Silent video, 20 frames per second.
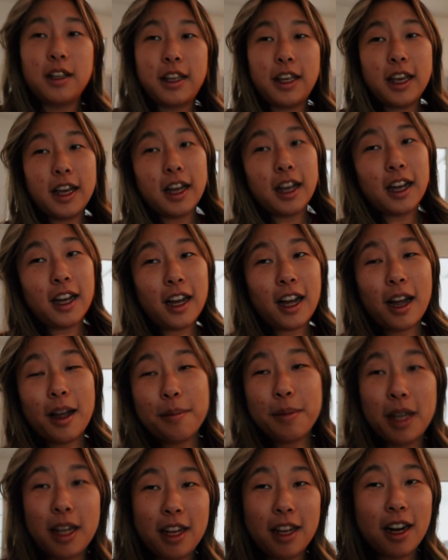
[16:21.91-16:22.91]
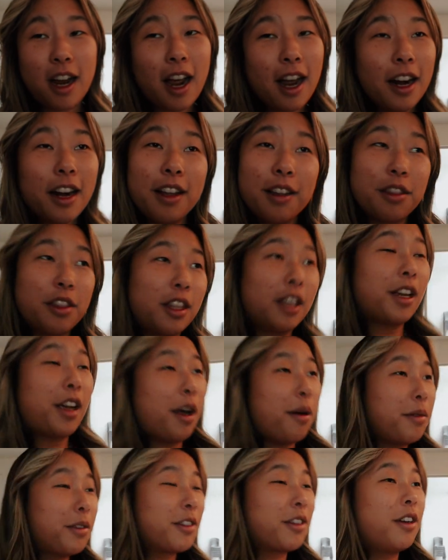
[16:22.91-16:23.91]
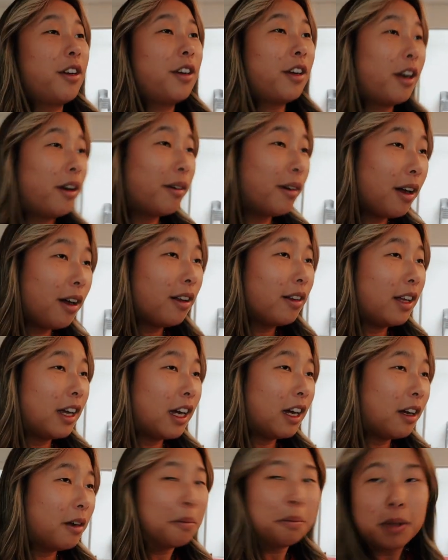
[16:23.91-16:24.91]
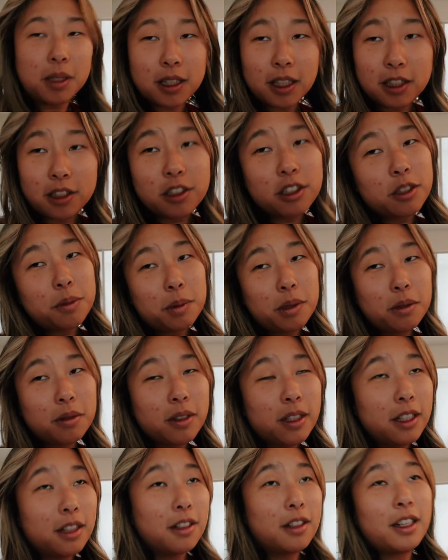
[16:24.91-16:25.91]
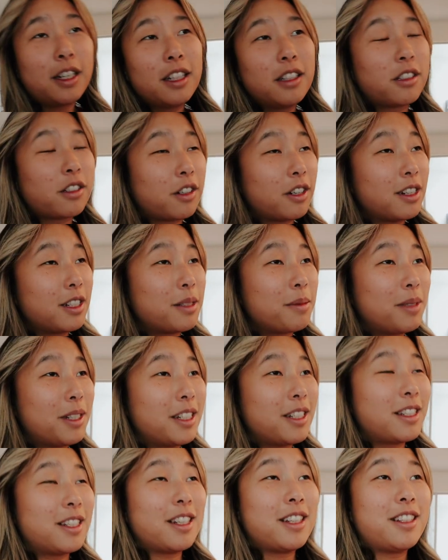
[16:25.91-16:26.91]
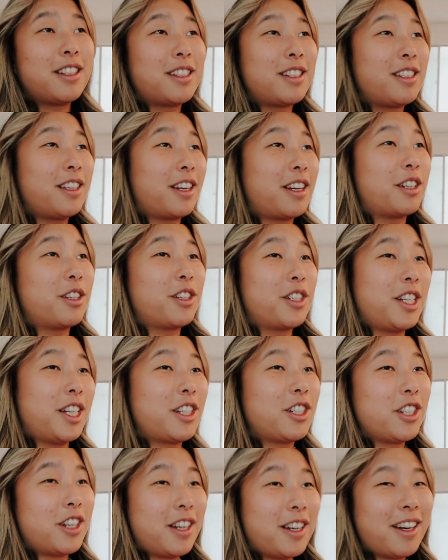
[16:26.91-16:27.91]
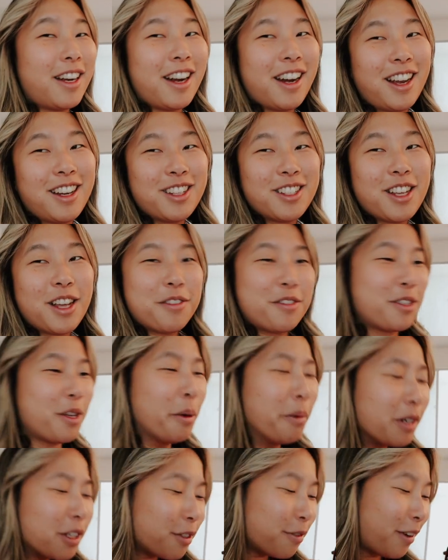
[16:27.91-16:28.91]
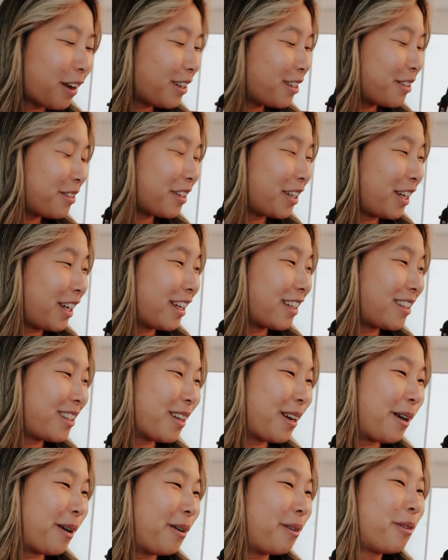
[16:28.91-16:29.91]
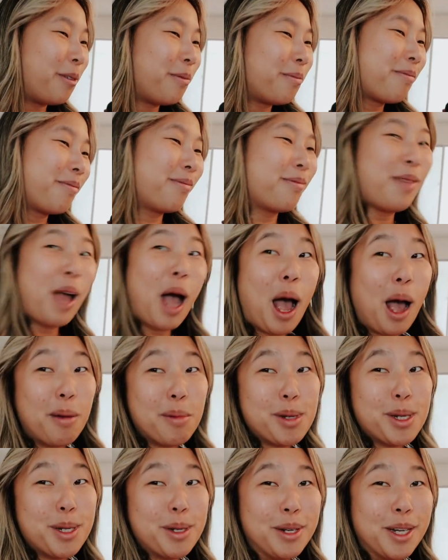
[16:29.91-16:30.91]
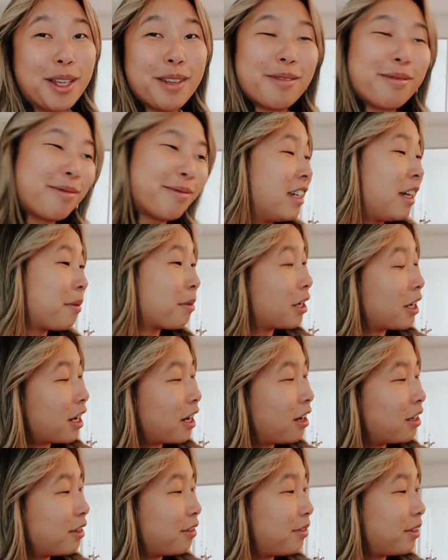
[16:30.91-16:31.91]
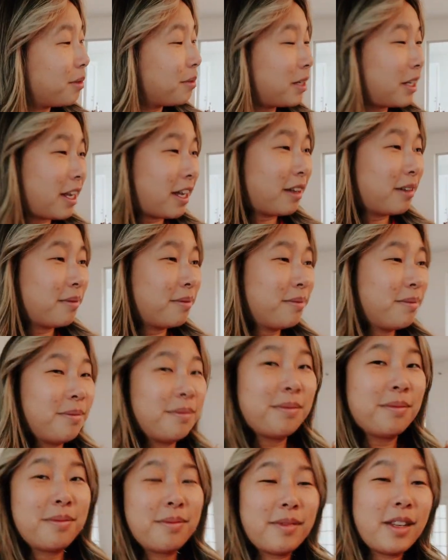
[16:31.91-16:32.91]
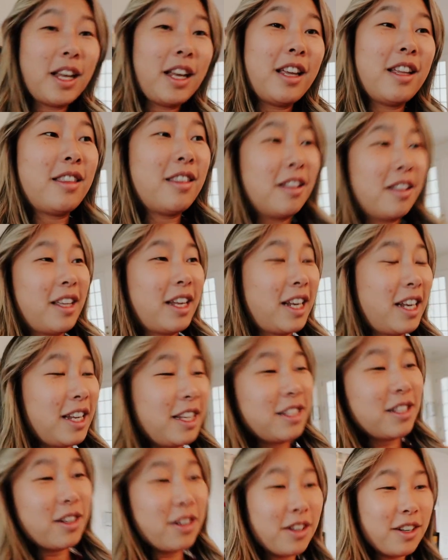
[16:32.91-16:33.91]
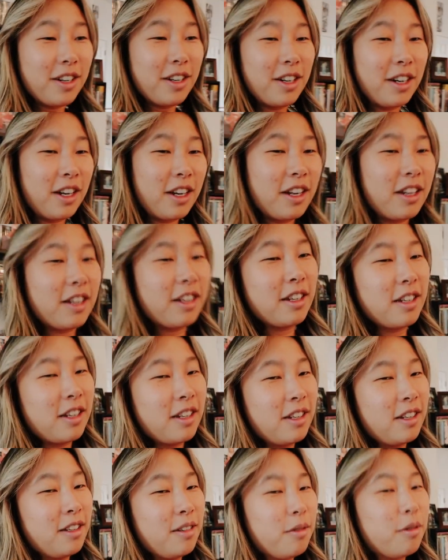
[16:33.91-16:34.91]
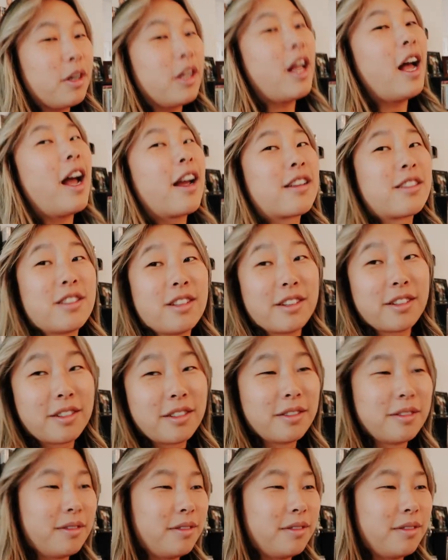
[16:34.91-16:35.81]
Yeah, I mean, I didn't think I was gonna go all out, but let's just be real. It's Christmas and this is like a tradition and I just have so much fun doing it. So I'm gonna do it. I'm gonna get on to filming now. And the ladies are relaxing.